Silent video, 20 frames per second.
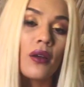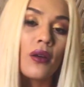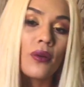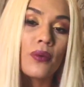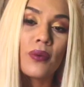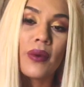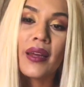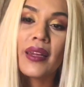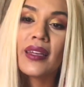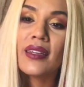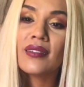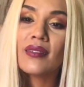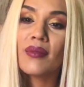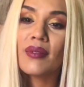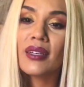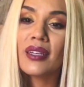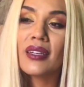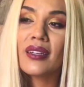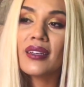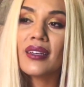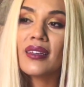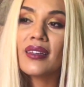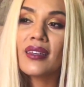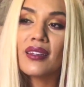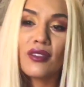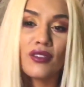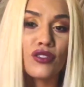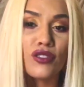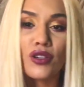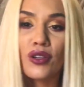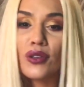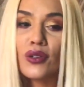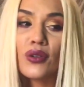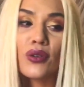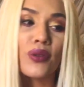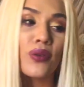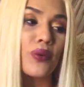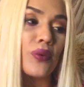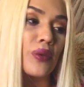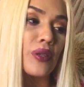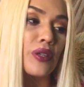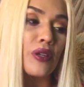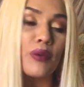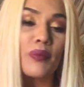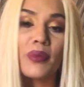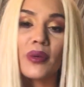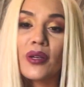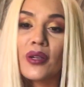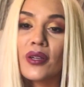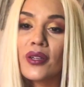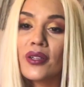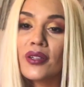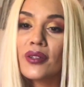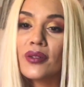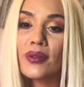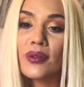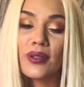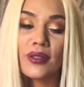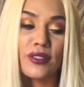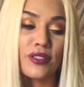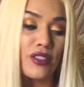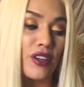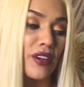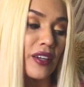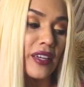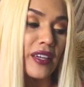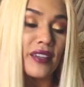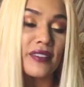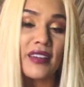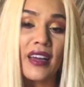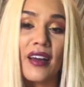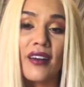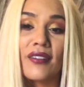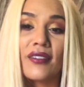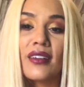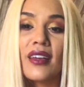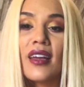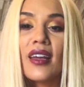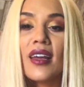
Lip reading: writing something in a journal or notebook or jotting it down